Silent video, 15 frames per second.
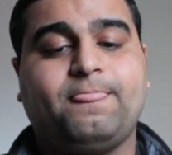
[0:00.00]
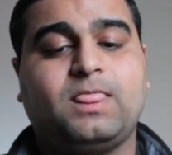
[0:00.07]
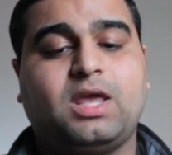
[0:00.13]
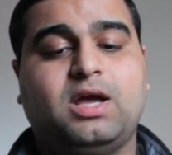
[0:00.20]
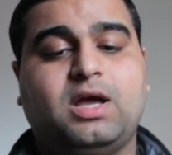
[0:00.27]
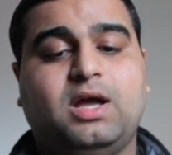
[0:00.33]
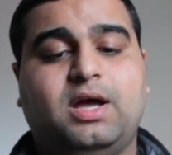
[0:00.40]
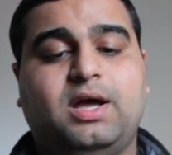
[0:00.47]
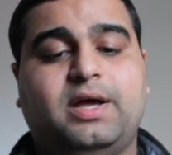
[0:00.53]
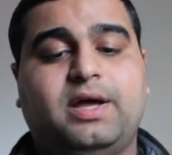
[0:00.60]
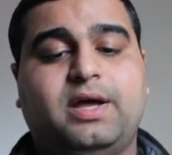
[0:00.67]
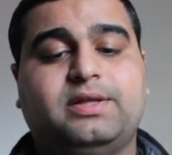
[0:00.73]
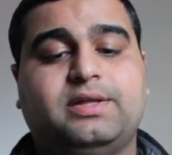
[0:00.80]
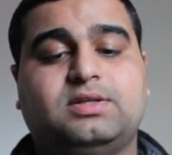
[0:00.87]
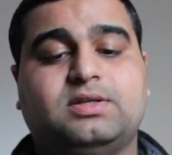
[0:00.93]
And
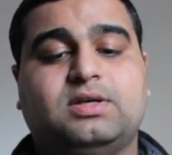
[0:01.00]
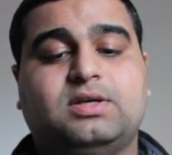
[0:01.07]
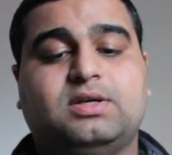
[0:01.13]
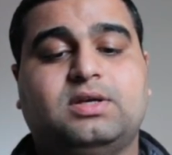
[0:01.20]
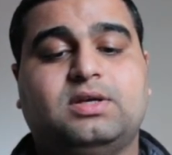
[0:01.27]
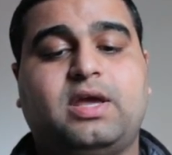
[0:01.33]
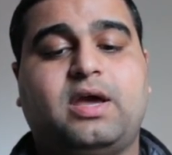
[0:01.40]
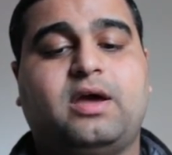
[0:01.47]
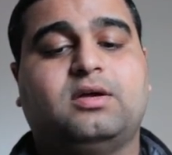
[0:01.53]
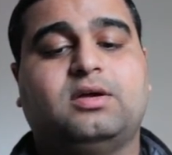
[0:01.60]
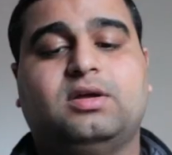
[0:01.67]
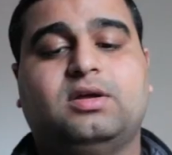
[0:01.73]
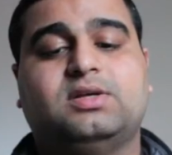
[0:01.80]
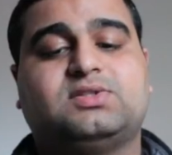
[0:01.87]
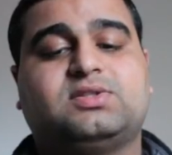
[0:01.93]
yeah,
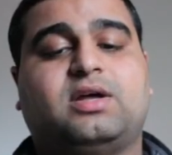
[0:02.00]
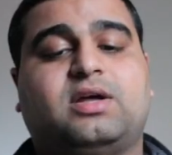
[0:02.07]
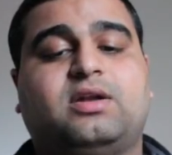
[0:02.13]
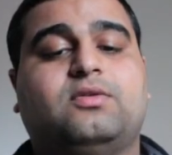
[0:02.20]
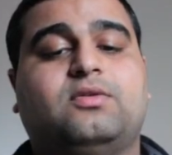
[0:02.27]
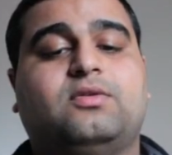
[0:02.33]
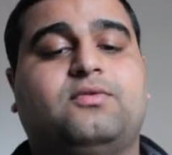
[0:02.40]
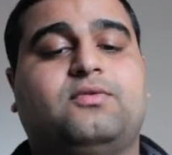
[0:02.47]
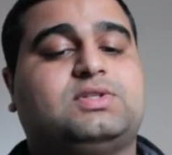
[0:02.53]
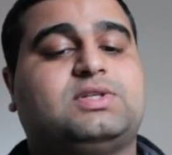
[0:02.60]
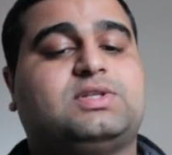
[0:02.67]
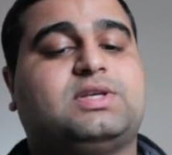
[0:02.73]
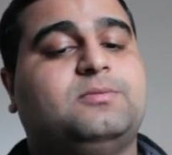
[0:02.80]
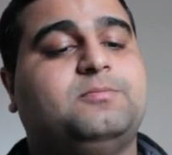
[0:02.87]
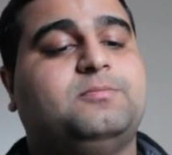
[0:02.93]
stun on the first
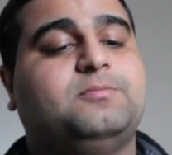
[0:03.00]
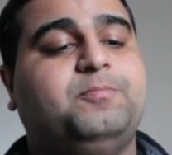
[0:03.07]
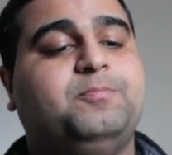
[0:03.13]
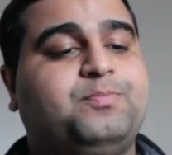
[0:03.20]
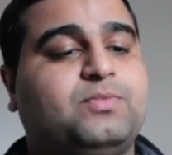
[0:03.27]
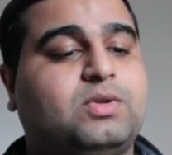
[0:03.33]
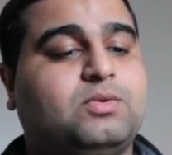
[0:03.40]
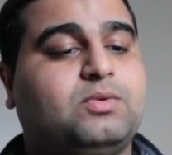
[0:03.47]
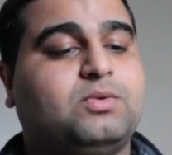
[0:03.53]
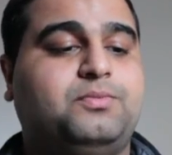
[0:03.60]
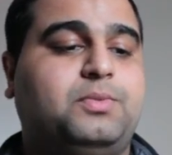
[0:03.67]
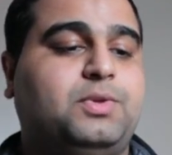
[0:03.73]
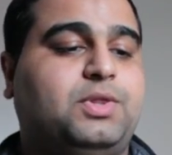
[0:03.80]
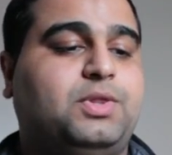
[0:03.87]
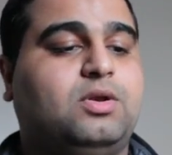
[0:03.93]
skill
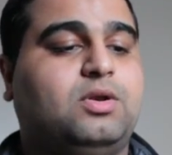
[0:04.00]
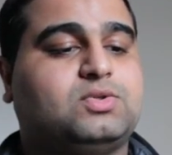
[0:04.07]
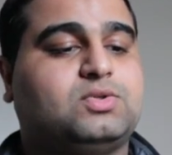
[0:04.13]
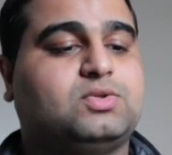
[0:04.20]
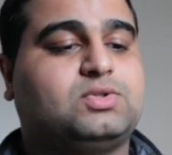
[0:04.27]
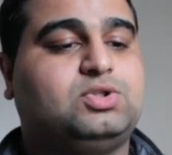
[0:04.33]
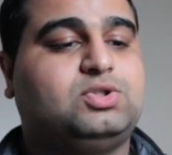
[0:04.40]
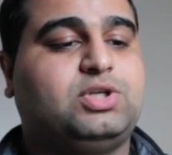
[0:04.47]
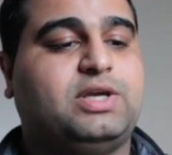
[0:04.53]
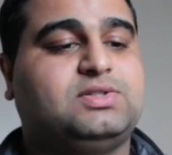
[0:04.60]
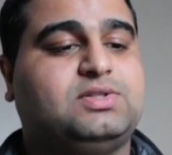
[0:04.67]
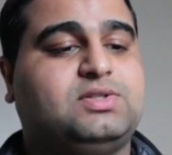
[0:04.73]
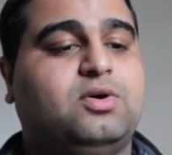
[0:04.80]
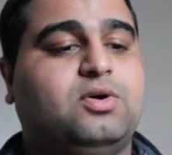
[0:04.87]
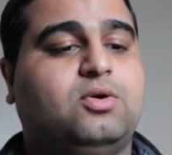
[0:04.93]
with the lowest chance
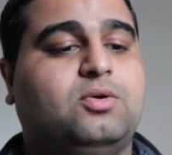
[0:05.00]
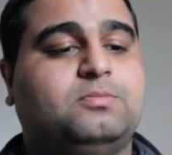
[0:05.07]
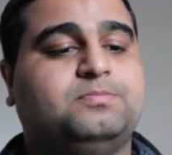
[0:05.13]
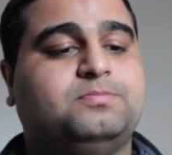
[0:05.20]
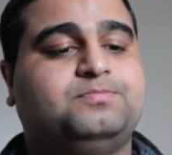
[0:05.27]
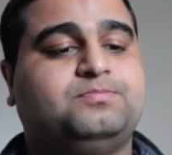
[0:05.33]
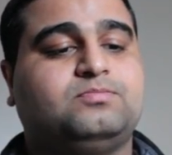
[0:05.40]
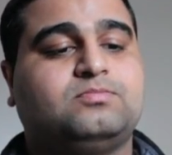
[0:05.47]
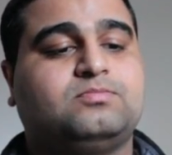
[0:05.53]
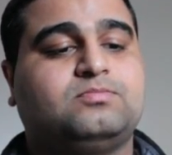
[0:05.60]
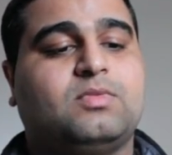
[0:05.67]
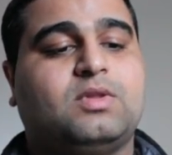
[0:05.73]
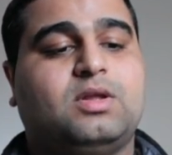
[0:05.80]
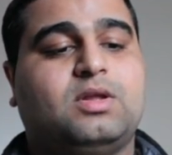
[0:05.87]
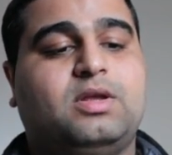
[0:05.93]
though.
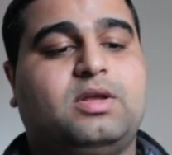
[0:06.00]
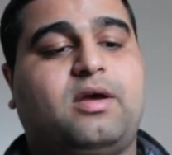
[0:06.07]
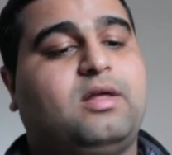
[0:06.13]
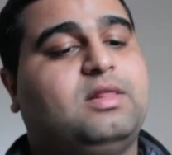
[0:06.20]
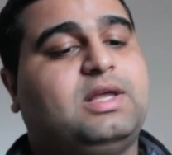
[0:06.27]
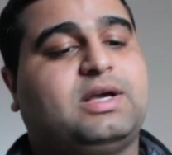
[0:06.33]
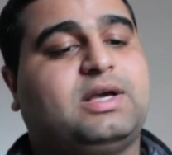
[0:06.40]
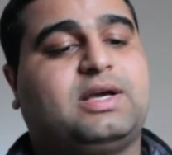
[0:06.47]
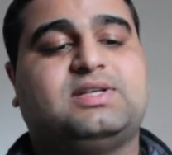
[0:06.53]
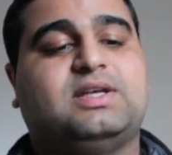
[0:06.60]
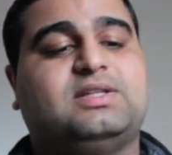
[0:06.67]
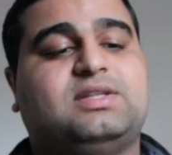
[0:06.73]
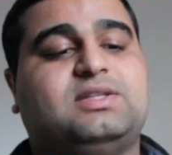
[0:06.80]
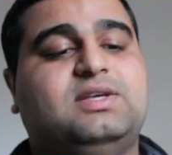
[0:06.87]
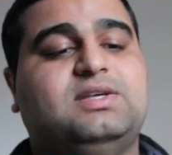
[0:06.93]
Yeah, like I said,
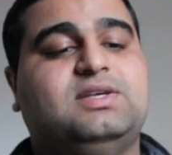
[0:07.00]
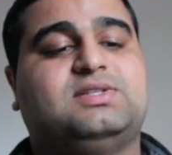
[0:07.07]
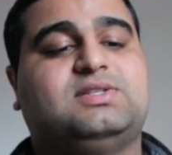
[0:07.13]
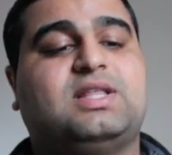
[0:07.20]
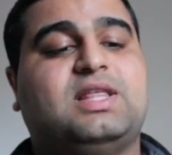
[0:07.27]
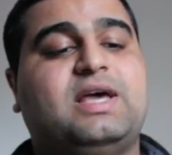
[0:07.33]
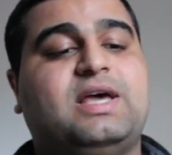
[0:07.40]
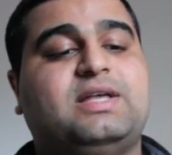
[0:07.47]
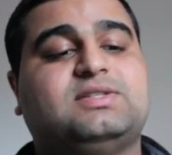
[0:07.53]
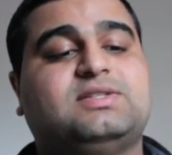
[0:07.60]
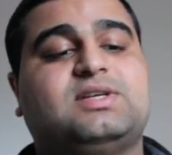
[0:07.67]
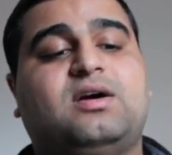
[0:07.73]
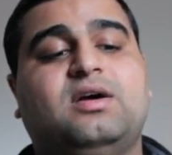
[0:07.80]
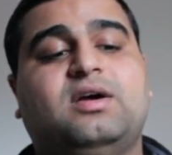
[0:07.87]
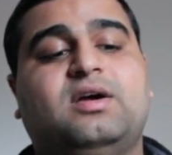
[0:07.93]
he's a cleanser,
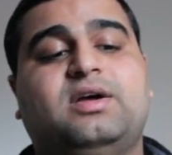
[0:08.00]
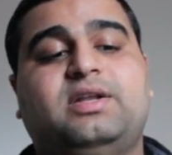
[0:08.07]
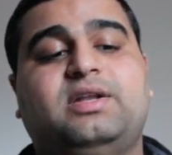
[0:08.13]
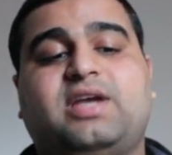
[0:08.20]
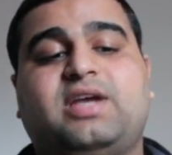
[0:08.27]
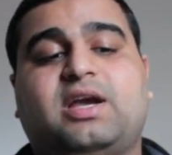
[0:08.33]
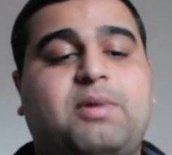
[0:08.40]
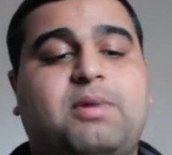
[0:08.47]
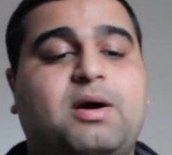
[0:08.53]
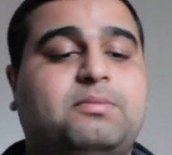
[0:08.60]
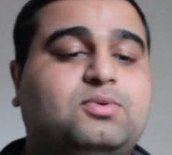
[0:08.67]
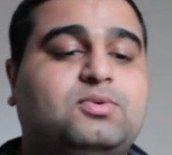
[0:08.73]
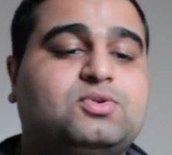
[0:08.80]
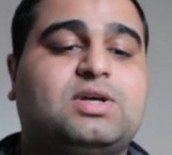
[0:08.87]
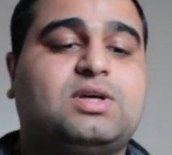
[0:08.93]
an attack bar
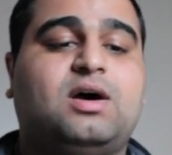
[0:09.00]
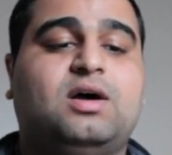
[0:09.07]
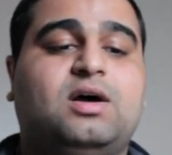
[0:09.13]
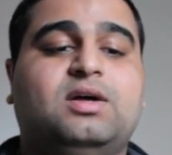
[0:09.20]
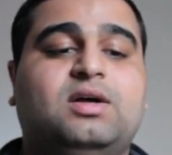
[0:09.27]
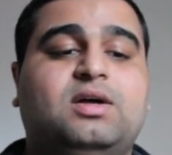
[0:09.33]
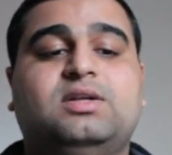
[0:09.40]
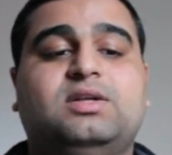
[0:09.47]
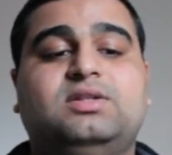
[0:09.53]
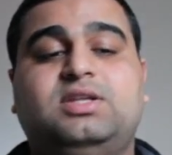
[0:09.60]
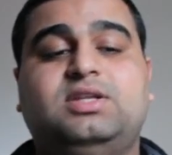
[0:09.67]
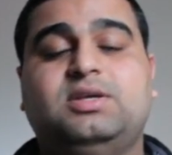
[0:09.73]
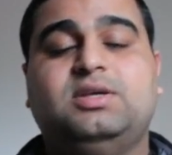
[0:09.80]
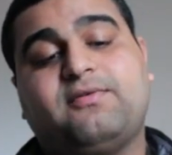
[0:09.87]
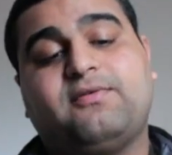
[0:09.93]
booster,
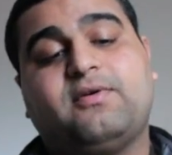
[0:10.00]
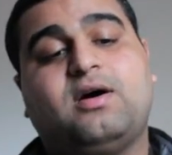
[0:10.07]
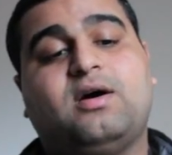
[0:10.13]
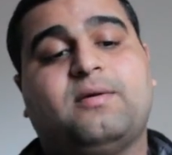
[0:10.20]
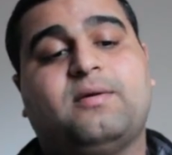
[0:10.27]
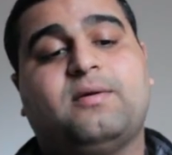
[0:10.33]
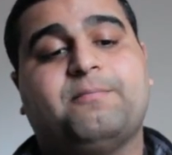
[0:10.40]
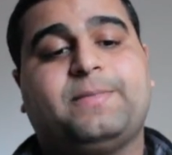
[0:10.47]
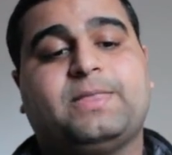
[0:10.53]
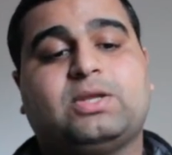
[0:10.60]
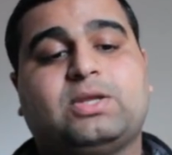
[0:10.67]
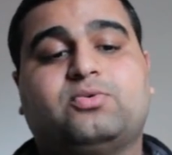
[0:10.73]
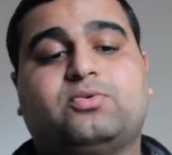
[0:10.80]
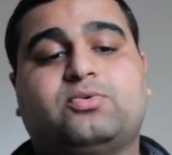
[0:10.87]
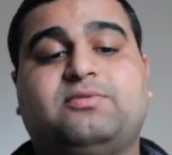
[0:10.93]
debuffer,
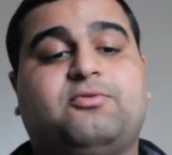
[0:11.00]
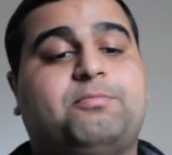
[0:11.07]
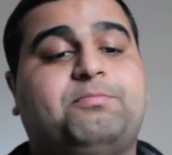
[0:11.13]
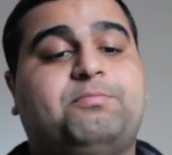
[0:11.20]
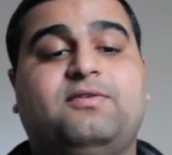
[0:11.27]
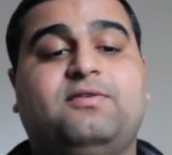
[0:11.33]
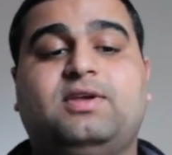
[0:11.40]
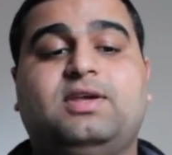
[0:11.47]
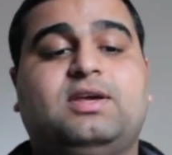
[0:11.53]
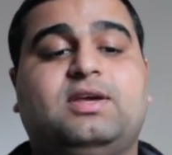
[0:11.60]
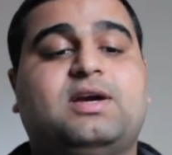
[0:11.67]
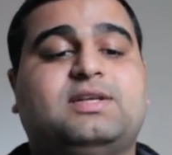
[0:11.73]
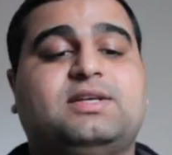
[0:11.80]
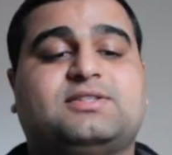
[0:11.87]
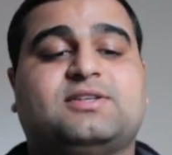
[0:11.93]
great for PvE
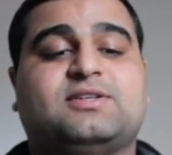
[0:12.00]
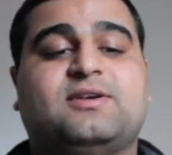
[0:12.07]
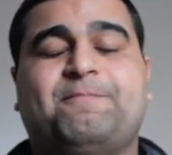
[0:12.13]
guys.